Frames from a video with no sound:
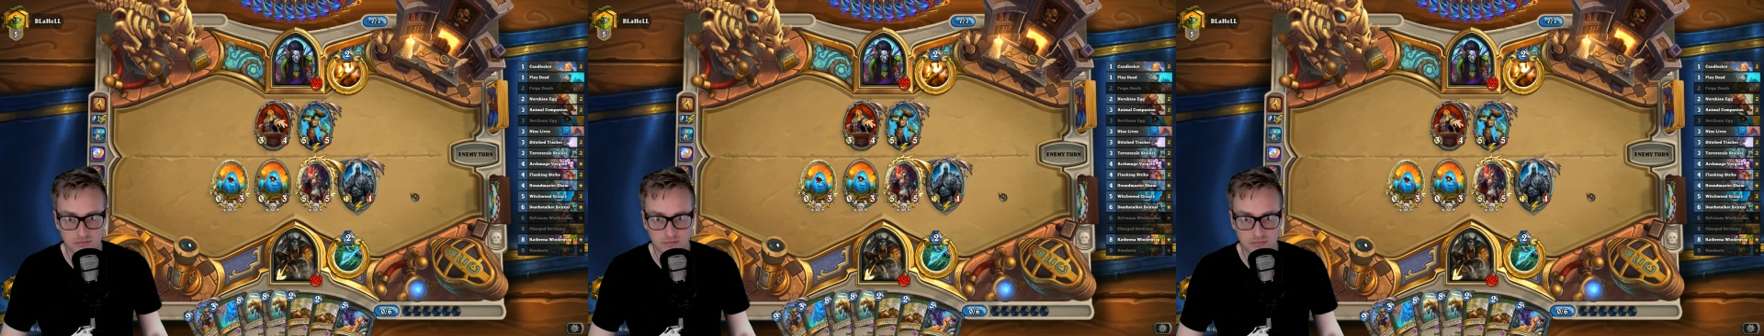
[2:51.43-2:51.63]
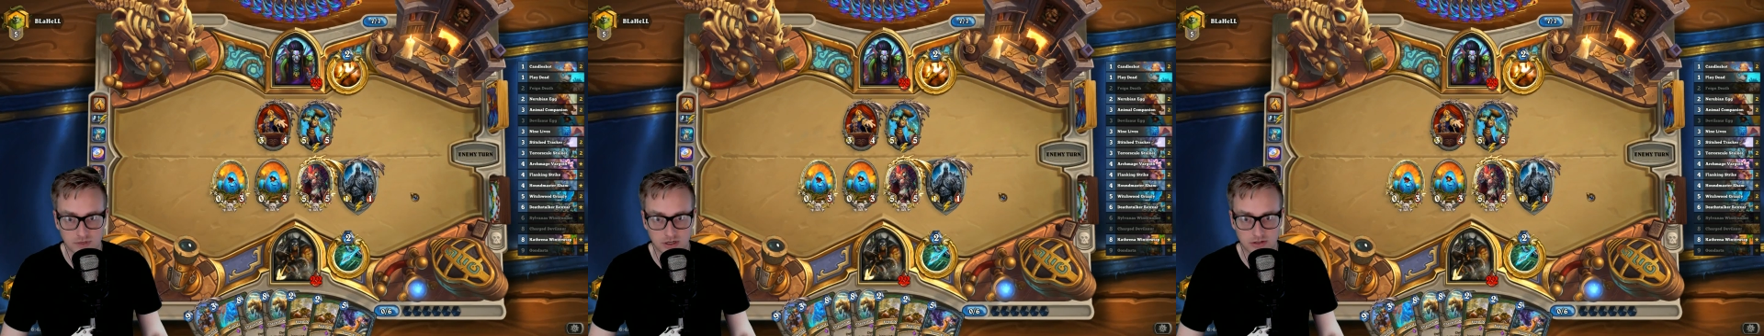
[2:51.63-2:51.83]

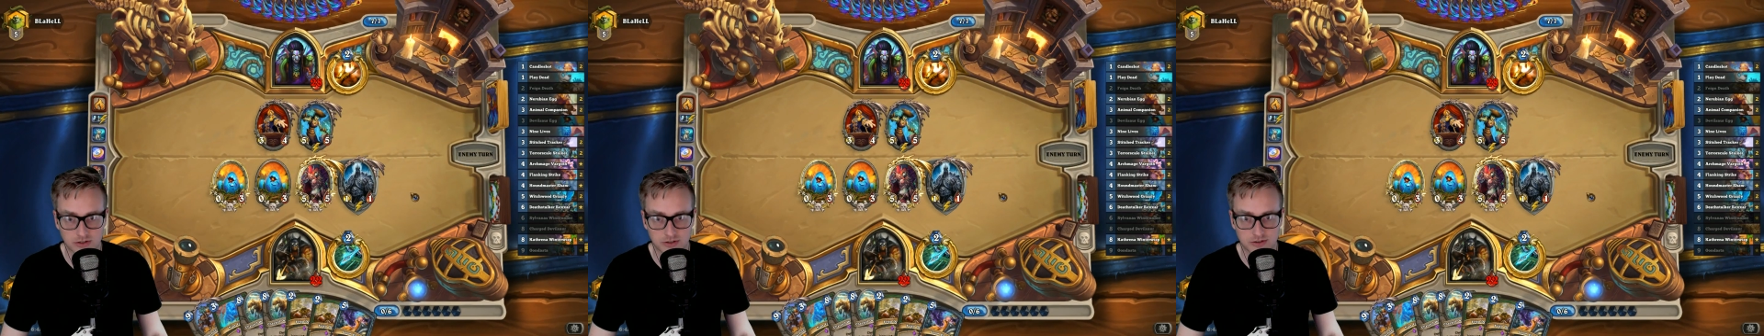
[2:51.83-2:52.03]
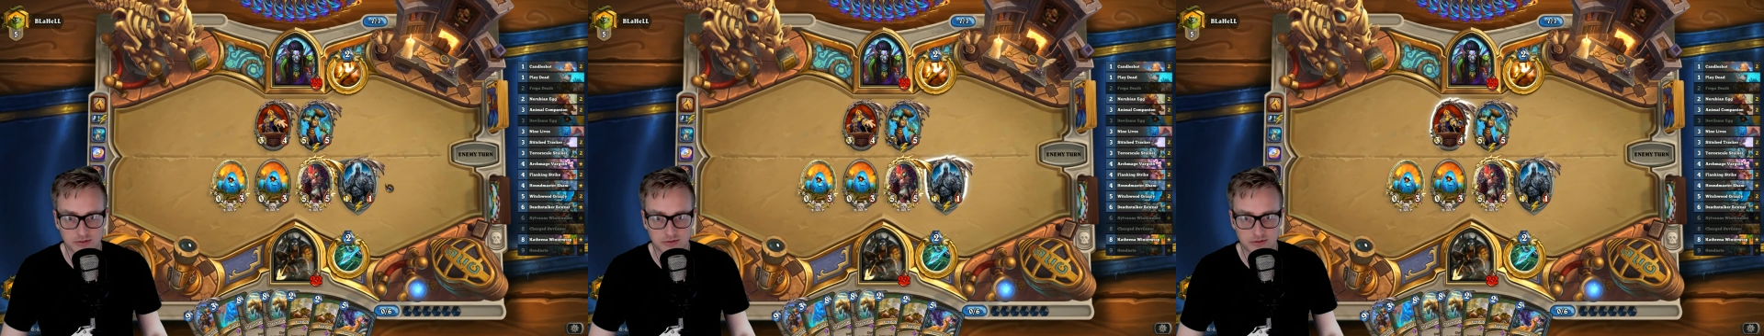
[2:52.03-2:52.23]
Okay,
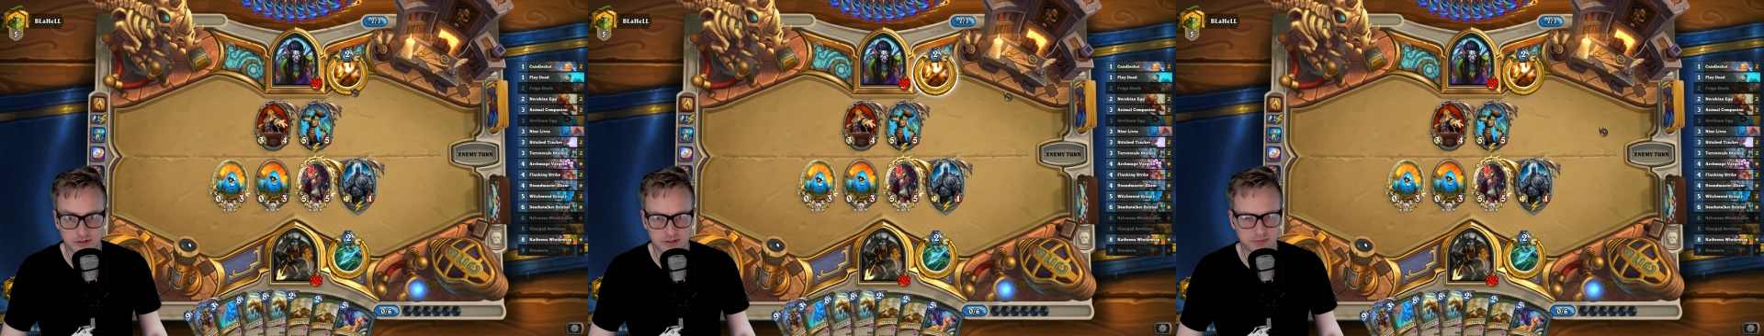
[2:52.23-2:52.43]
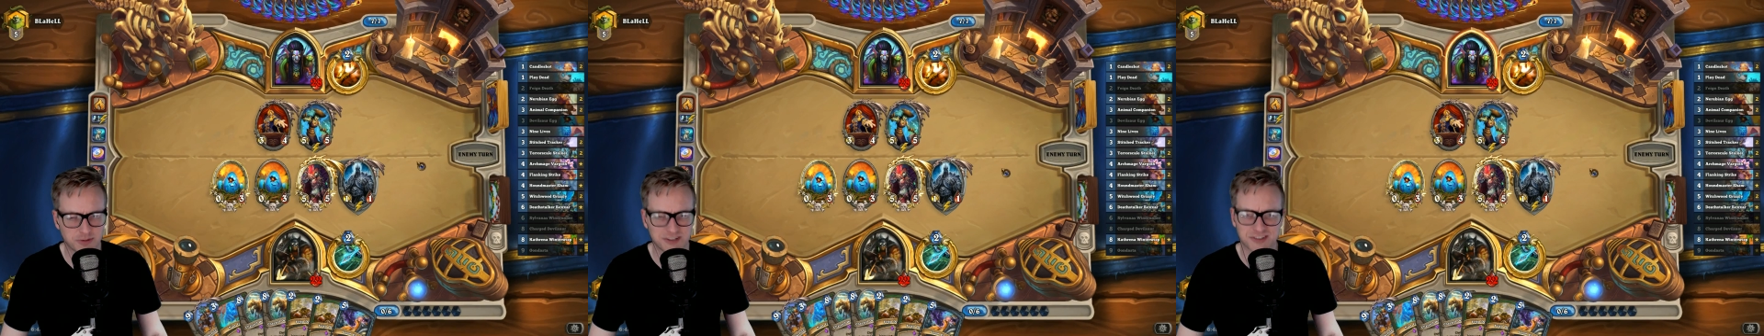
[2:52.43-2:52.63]
just just
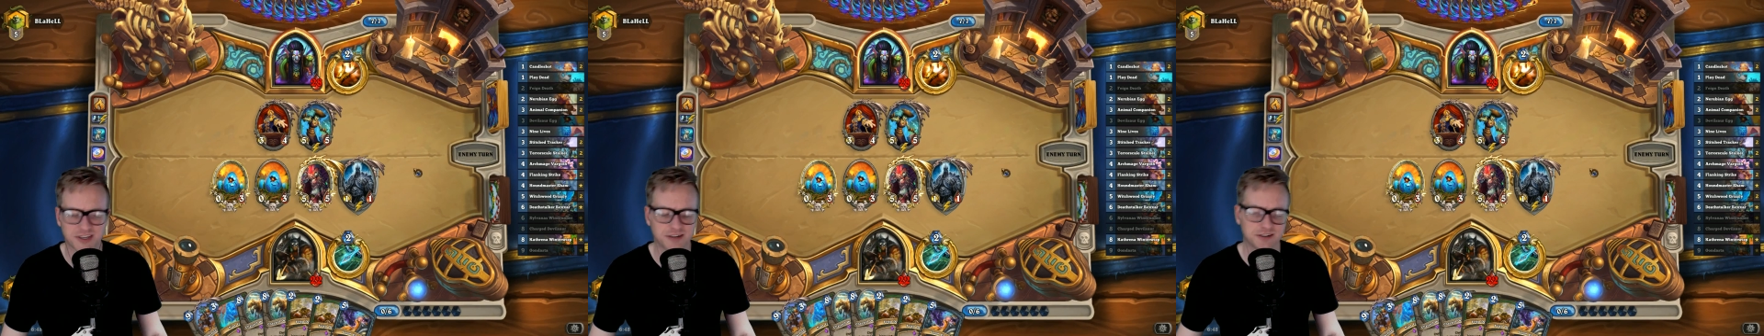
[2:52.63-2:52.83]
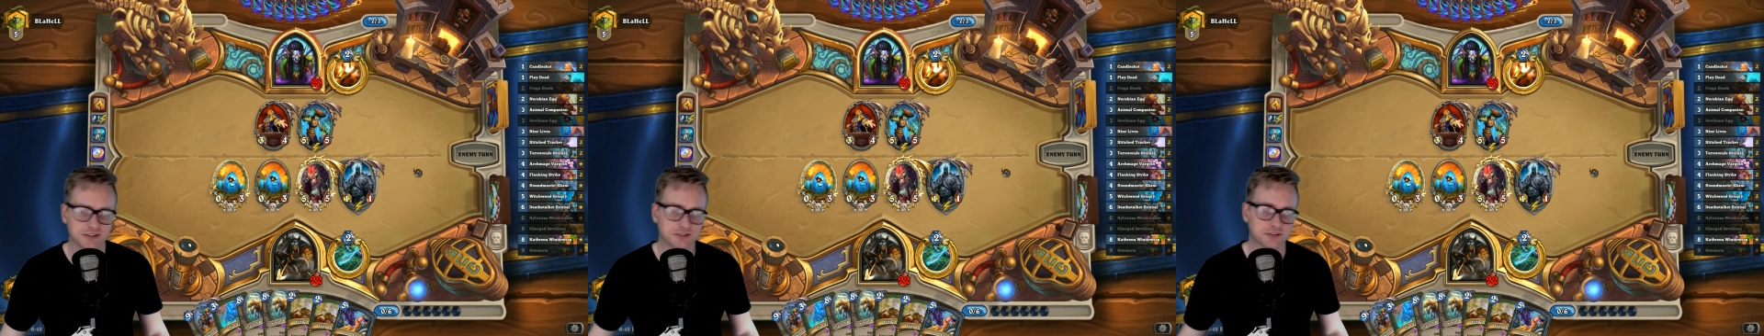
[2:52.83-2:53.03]
play
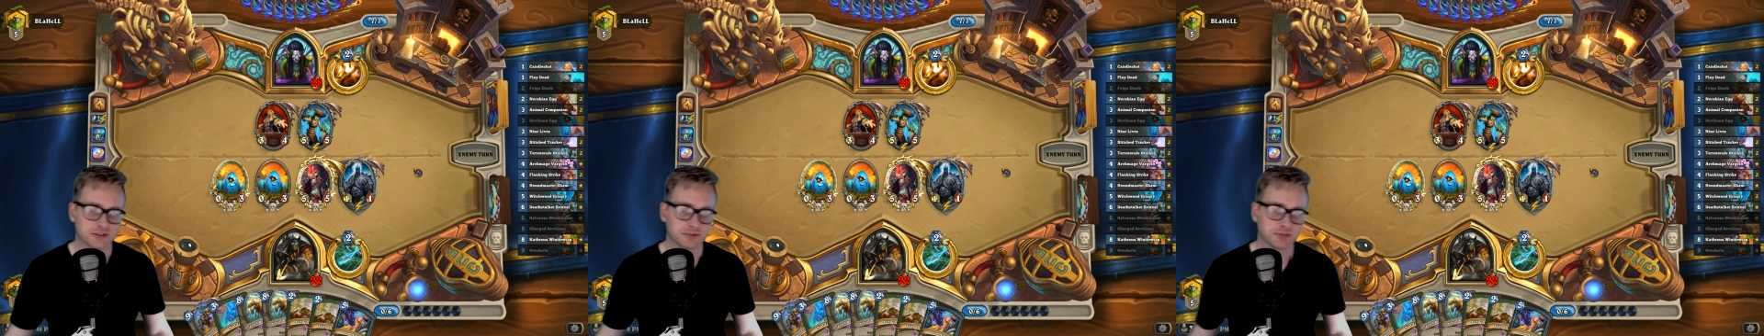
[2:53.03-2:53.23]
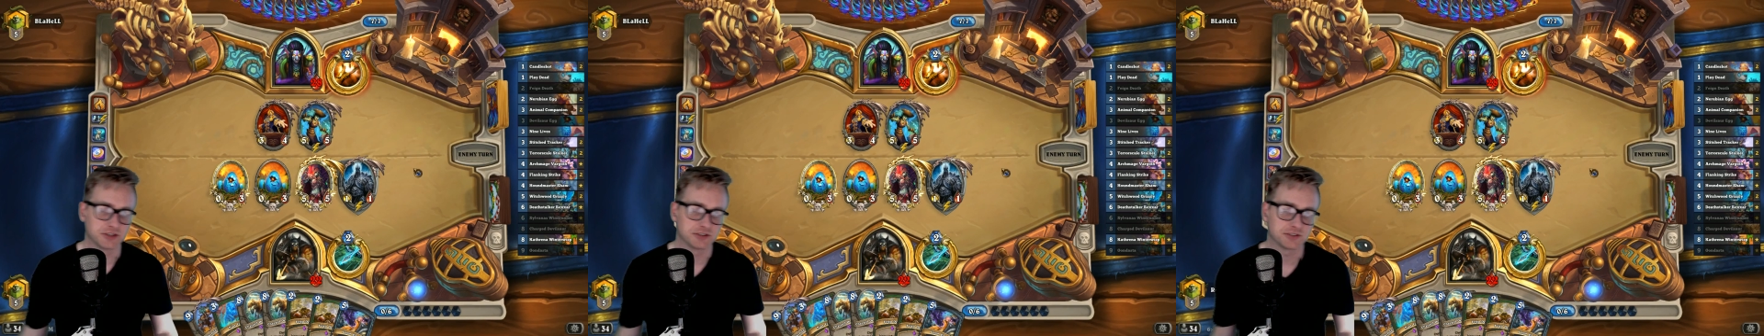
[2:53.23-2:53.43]
Psychic Scream
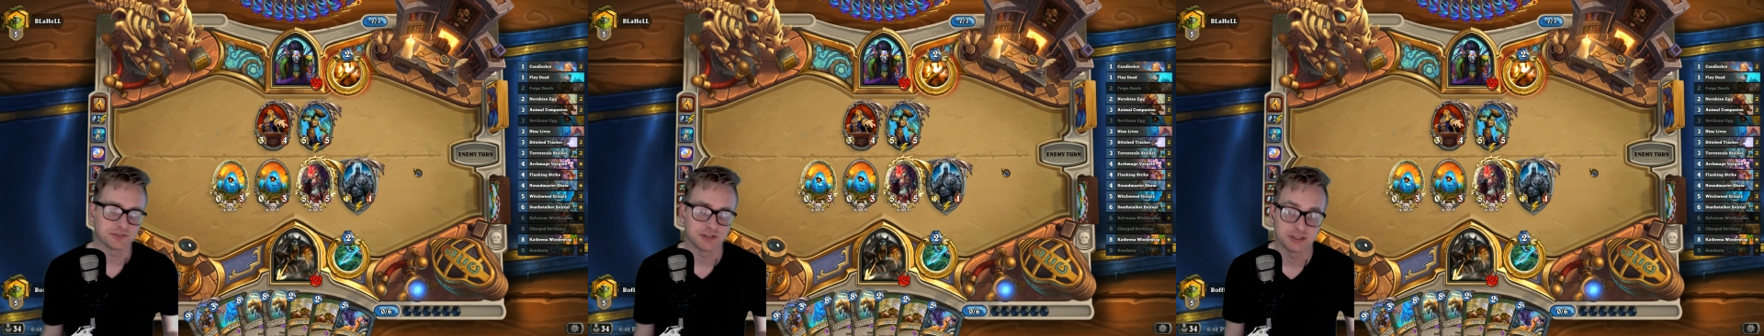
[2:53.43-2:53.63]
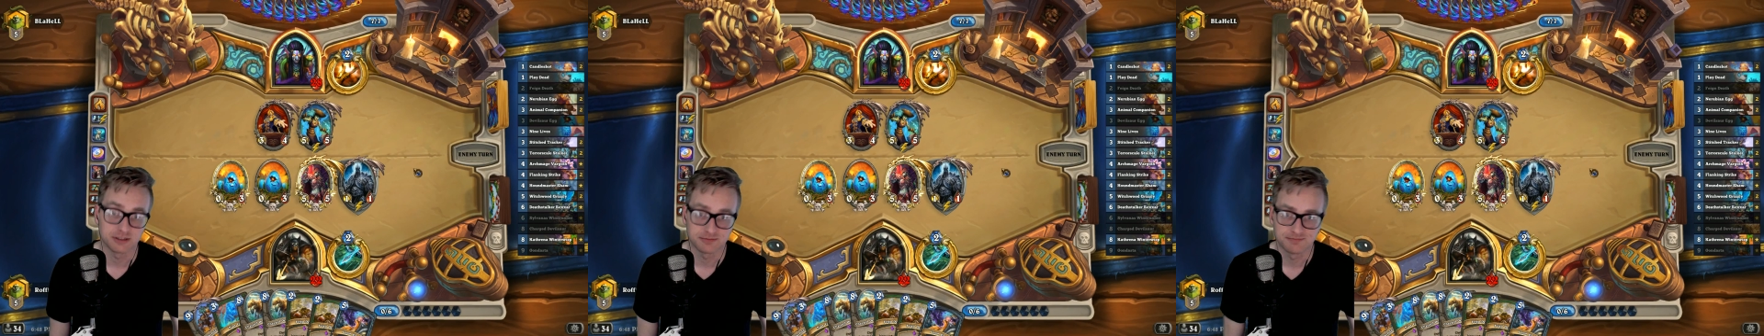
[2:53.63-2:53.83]
here. It's fine.